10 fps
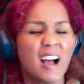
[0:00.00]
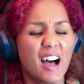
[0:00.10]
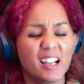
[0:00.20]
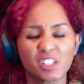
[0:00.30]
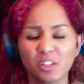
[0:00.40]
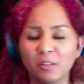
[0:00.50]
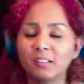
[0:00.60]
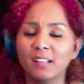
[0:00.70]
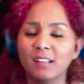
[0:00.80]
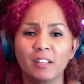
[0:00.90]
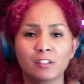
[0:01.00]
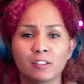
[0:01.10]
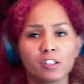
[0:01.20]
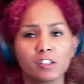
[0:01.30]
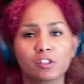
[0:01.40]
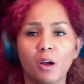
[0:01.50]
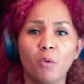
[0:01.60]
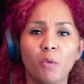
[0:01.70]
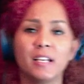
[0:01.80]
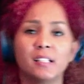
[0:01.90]
I should never trust so
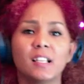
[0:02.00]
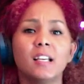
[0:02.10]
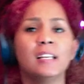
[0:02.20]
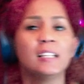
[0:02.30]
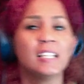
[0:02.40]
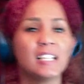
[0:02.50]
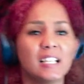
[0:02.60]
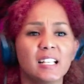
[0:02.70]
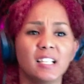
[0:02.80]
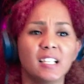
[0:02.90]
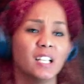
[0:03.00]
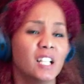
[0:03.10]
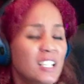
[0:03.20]
easily.